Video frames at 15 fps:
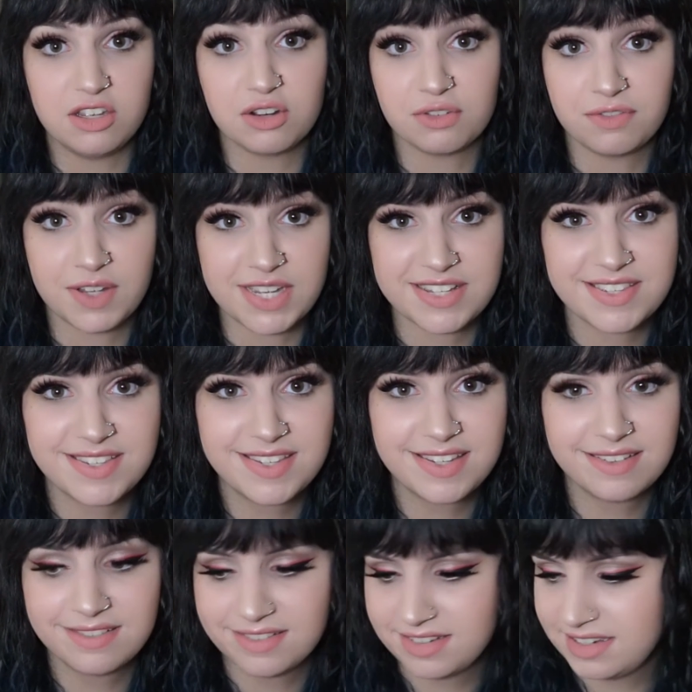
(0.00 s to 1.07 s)
your
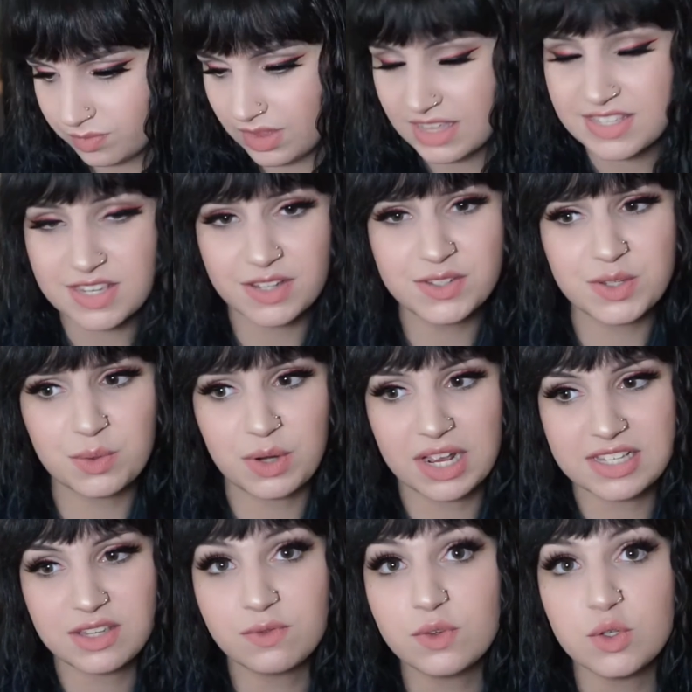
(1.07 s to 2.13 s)
face. It's also
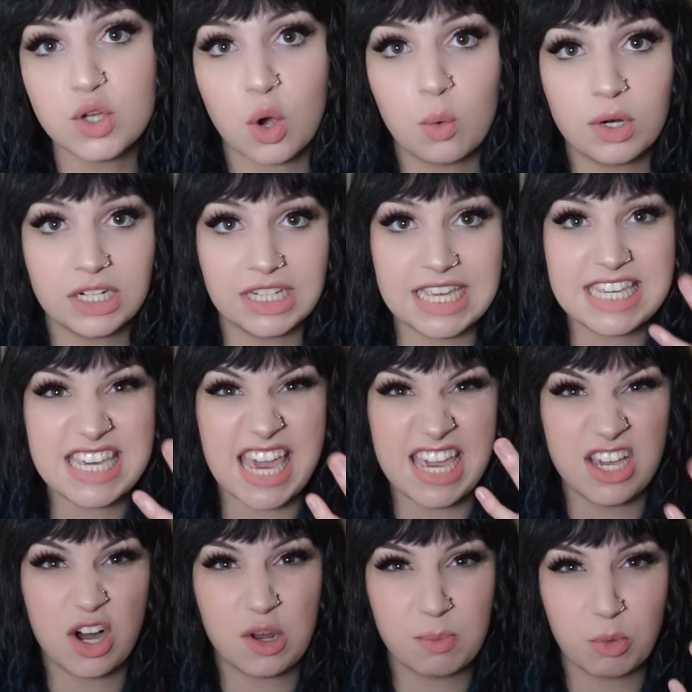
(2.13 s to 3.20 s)
nice if you don't want to like
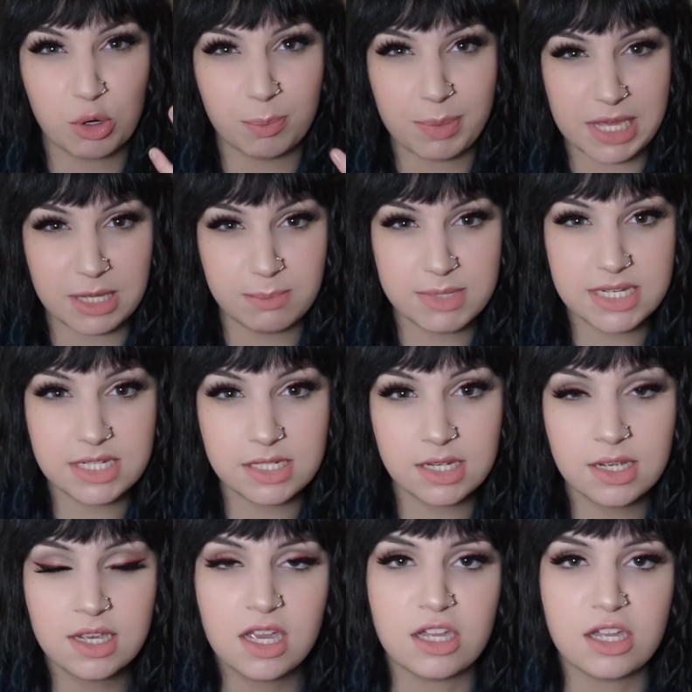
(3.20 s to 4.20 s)
cake on more pigment